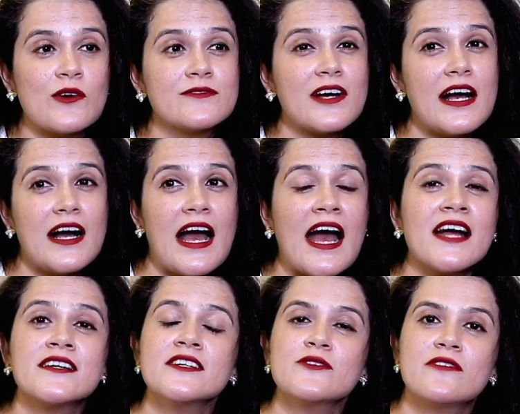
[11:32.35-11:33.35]
I've
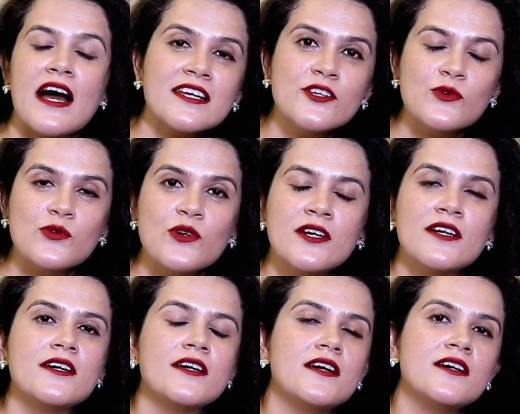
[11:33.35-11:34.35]
added value
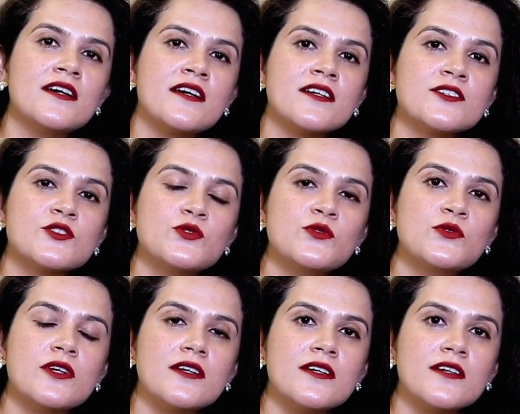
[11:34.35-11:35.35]

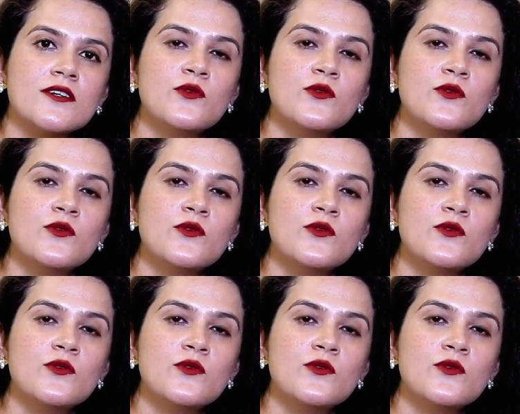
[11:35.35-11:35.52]
to